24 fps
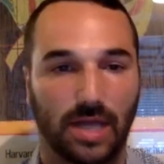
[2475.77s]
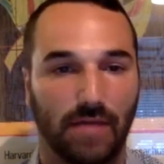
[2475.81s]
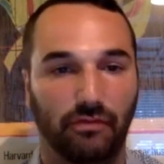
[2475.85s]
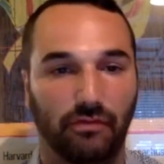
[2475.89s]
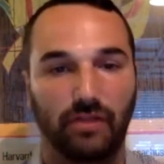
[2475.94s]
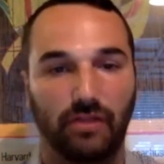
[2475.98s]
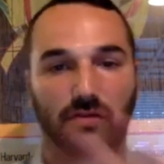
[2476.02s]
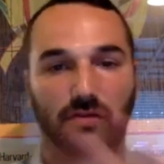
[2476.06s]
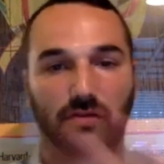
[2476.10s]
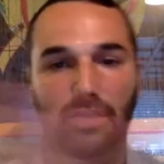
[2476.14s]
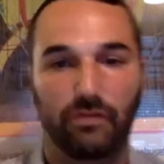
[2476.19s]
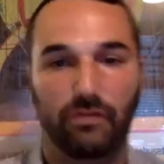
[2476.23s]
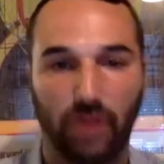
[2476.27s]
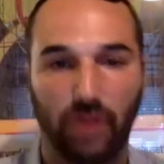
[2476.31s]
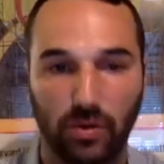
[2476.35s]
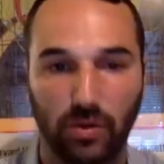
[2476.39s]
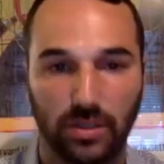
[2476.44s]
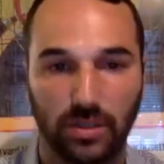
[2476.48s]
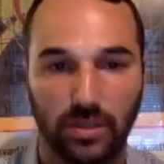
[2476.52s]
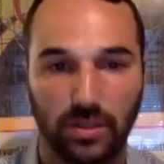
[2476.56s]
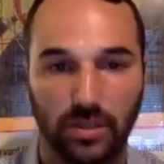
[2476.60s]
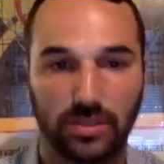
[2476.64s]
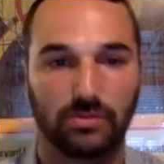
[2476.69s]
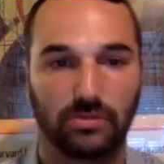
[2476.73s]
50
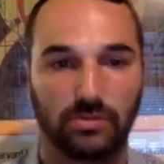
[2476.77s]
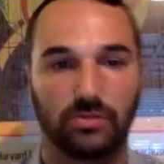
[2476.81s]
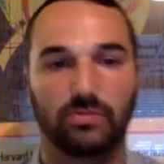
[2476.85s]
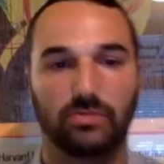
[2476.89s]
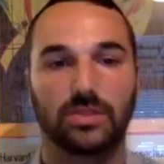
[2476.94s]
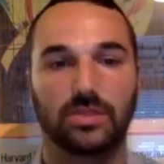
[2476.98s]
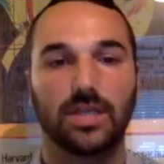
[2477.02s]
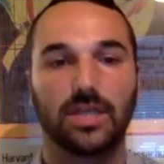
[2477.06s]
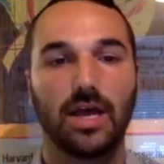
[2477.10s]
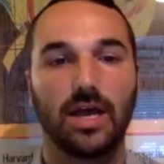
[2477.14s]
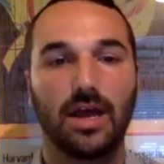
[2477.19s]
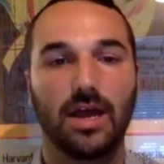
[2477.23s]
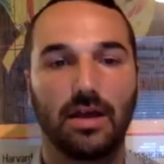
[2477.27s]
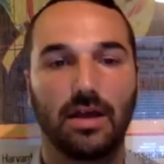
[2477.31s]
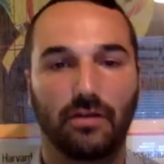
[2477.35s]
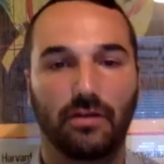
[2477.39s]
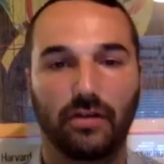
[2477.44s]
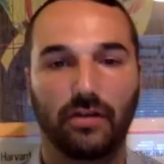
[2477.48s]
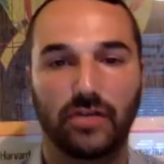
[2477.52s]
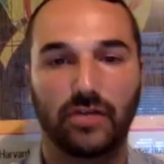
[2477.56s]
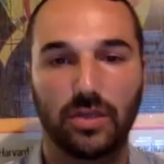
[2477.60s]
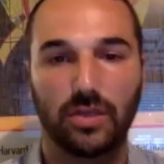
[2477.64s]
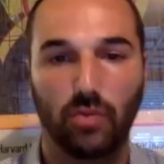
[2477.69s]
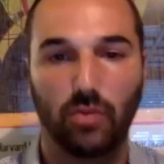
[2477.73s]
focus rooms,
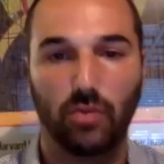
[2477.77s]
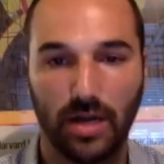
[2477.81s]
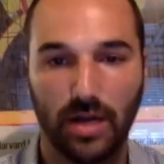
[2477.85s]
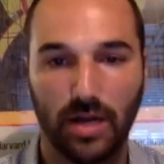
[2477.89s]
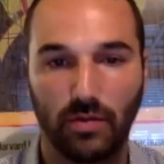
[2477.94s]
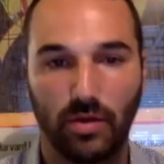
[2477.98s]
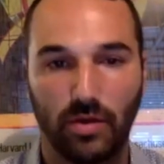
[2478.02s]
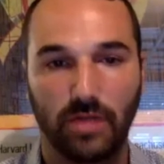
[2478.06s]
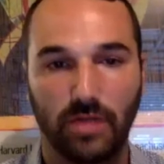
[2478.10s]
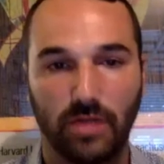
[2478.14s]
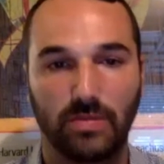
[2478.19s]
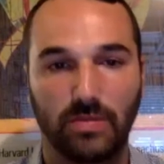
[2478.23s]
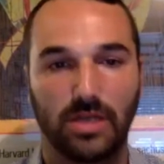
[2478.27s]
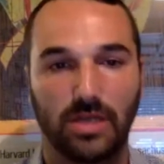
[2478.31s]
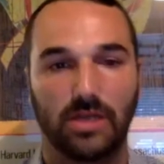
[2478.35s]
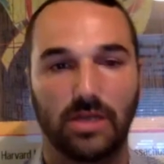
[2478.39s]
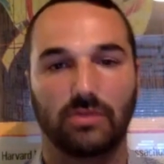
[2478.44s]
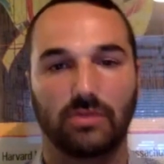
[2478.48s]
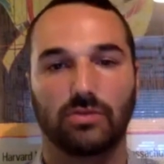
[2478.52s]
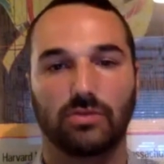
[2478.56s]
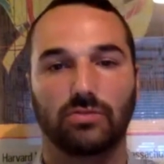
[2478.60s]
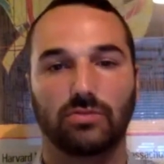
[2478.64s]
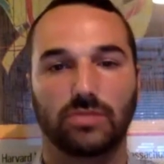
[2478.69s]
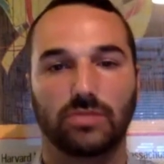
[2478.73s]
50 one-on-one meeting
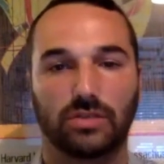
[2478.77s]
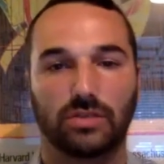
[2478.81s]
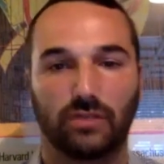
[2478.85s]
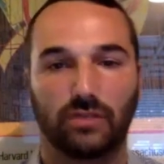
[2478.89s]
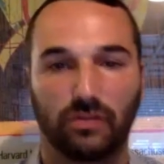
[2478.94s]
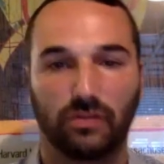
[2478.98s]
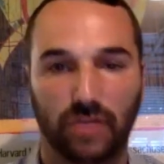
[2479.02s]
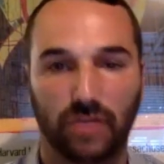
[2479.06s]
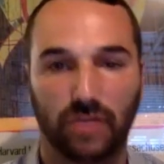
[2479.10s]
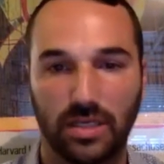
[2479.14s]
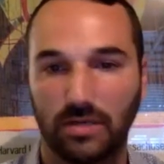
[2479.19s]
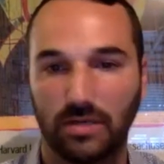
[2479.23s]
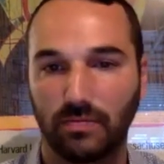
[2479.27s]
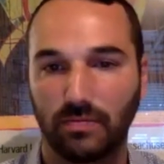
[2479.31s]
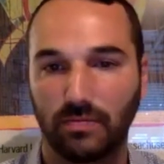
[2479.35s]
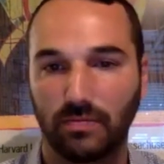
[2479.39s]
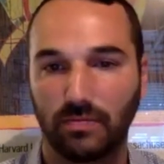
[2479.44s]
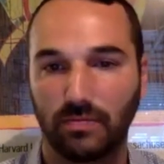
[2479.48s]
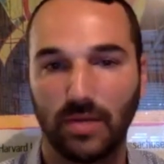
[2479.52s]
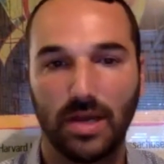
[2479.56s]
rooms, 50